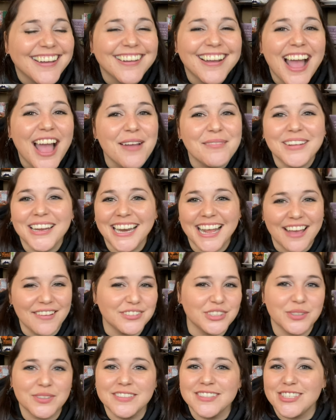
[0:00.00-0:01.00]
I'm gonna have
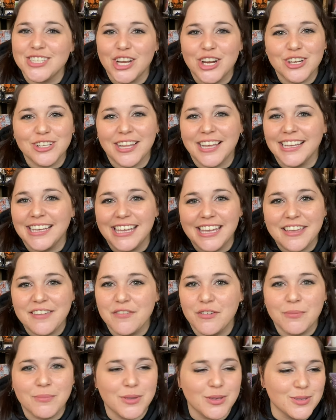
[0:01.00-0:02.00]
to insert like
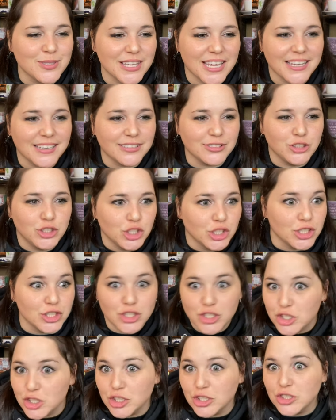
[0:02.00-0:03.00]
evil music. Dun
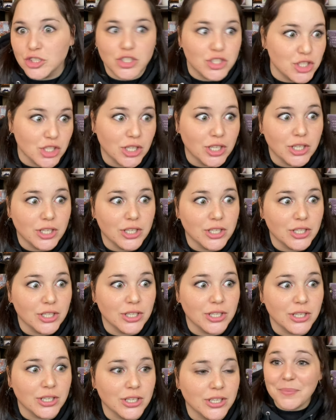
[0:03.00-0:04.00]
dun
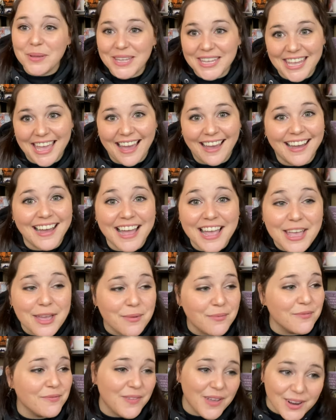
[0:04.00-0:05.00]
dun. But yeah, I
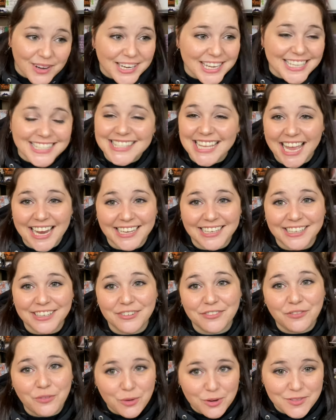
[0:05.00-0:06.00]
am very
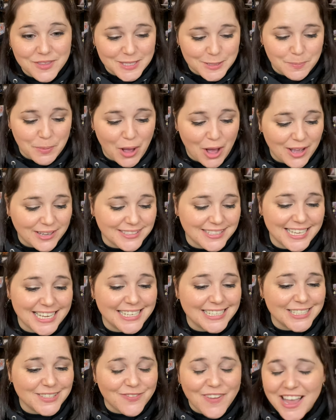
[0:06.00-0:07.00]
excited for this box. It
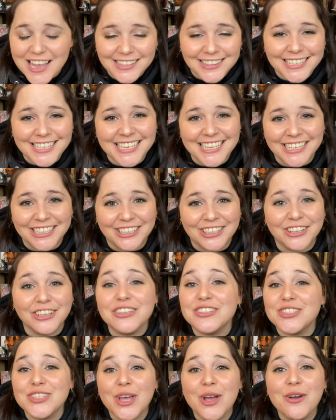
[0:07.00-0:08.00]
is finally here.
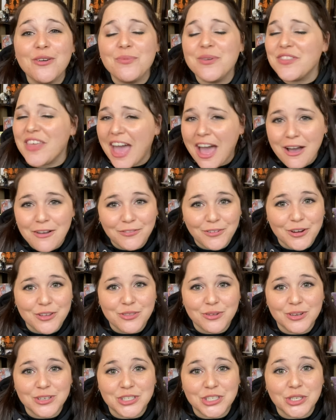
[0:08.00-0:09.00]
So without
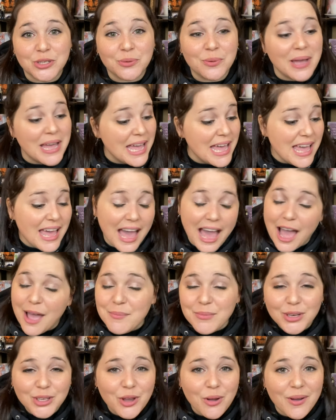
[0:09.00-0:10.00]
further ado, I'm
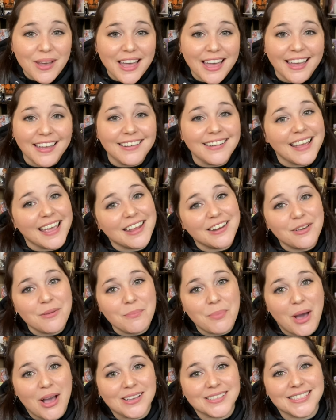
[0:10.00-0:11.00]
gonna go ahead and
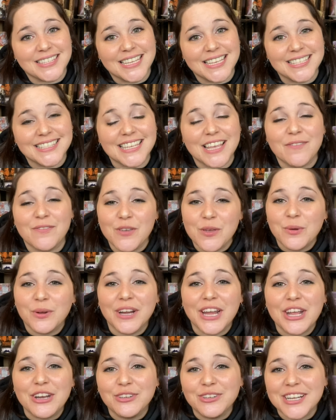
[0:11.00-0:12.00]
unbox this. If you are
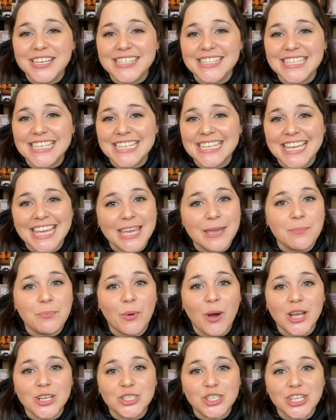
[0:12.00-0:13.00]
interested, keep
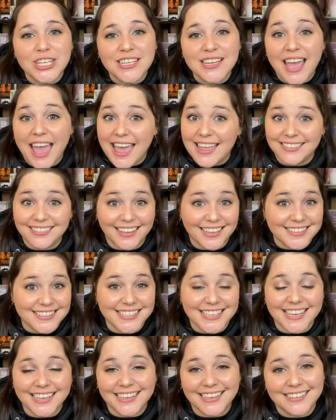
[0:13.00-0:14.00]
watching and let's
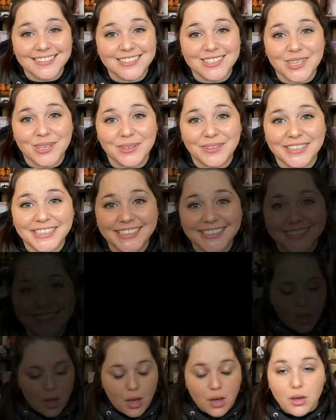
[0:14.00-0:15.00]
get into it.
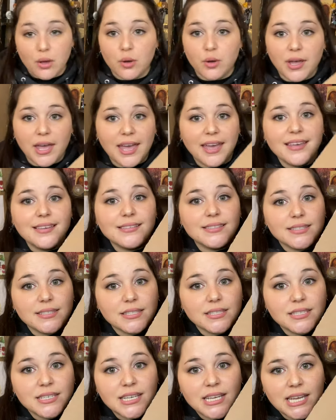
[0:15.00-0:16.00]
Okay,
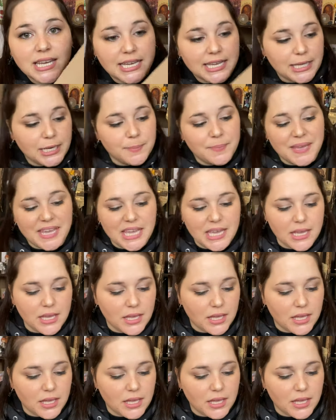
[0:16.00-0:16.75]
sneak it a peek.